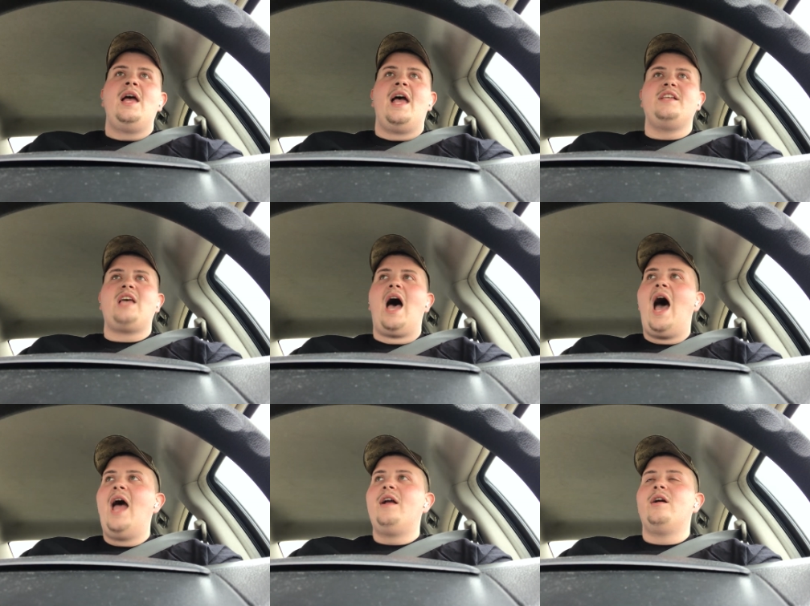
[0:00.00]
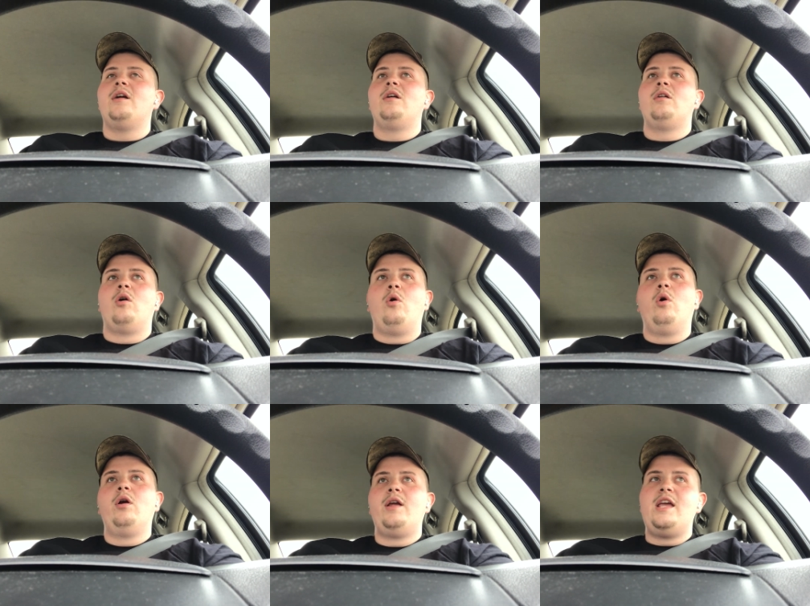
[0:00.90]
is higher
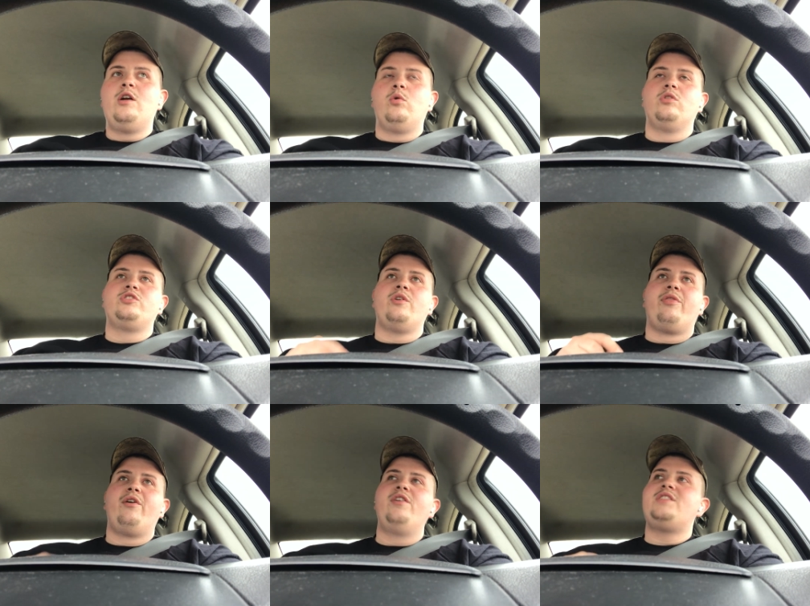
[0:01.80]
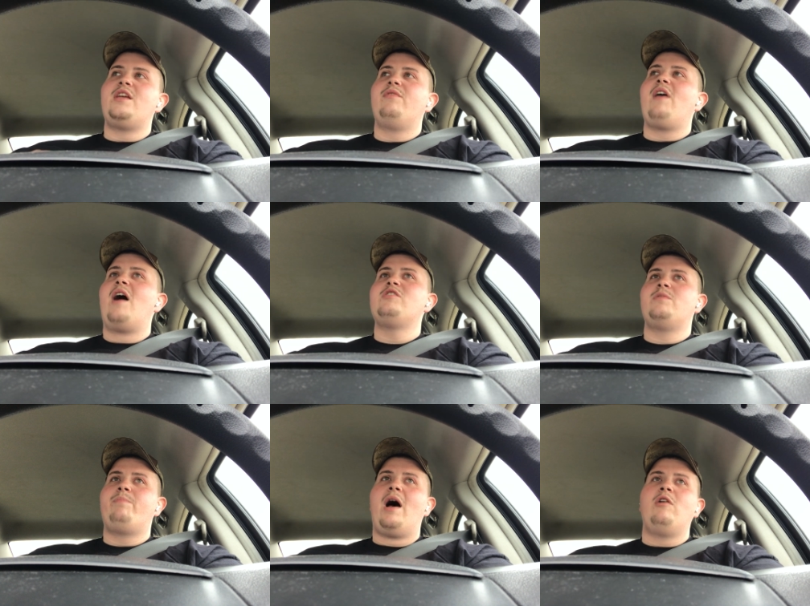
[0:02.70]
or equal to
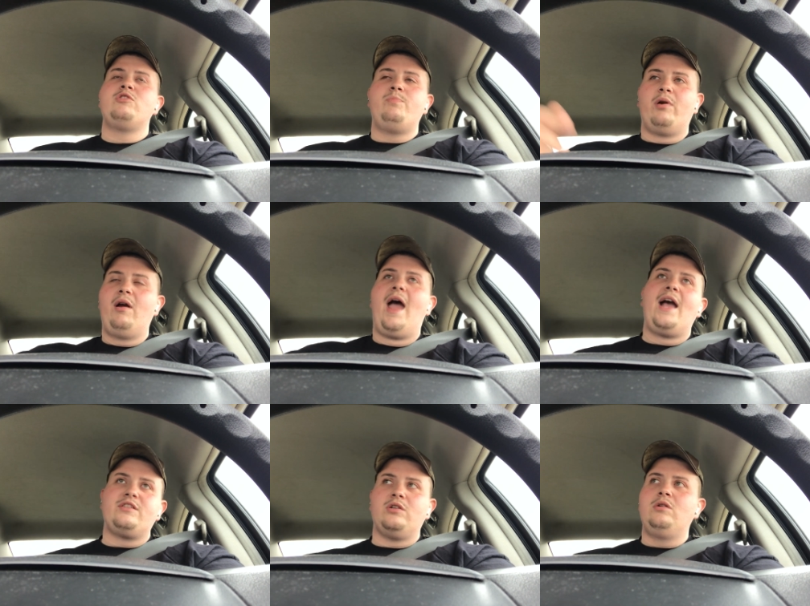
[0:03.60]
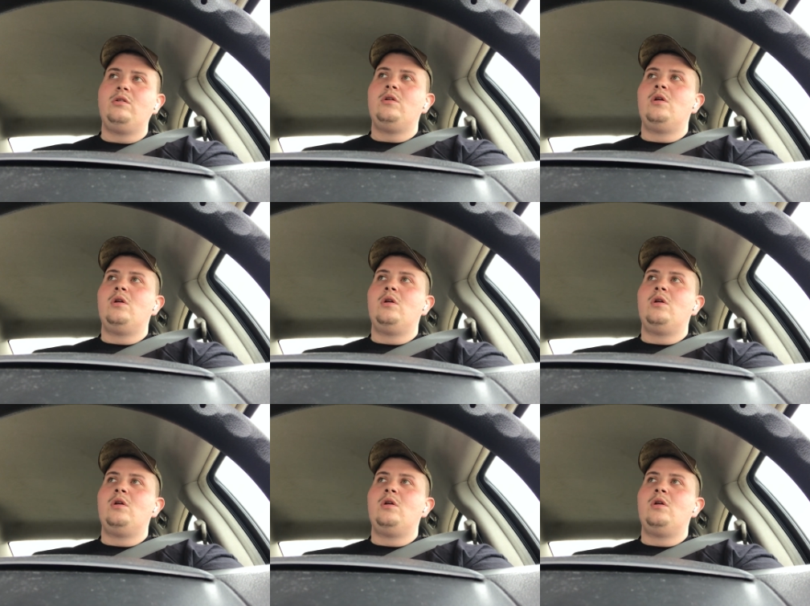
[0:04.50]
13,000 pounds per axle,